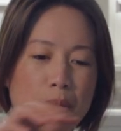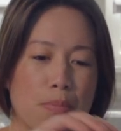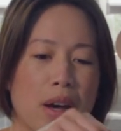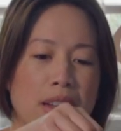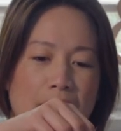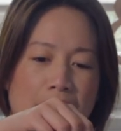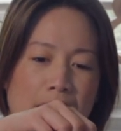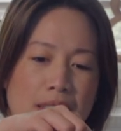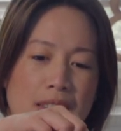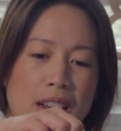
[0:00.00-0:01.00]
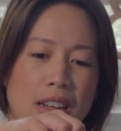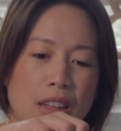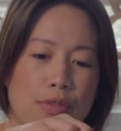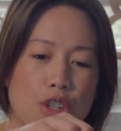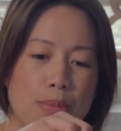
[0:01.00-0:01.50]
but like I said, I
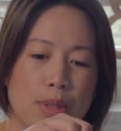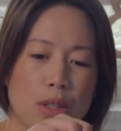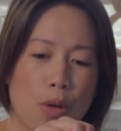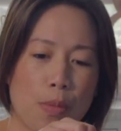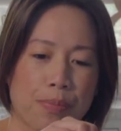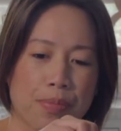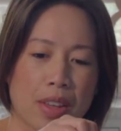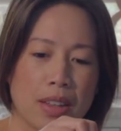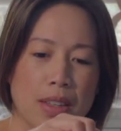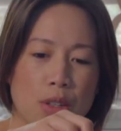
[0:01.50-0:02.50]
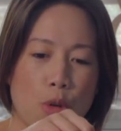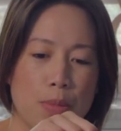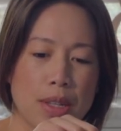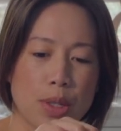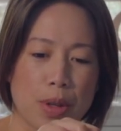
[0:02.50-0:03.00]
love chips, so let's
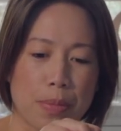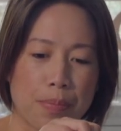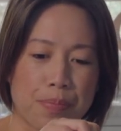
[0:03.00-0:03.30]
open this one.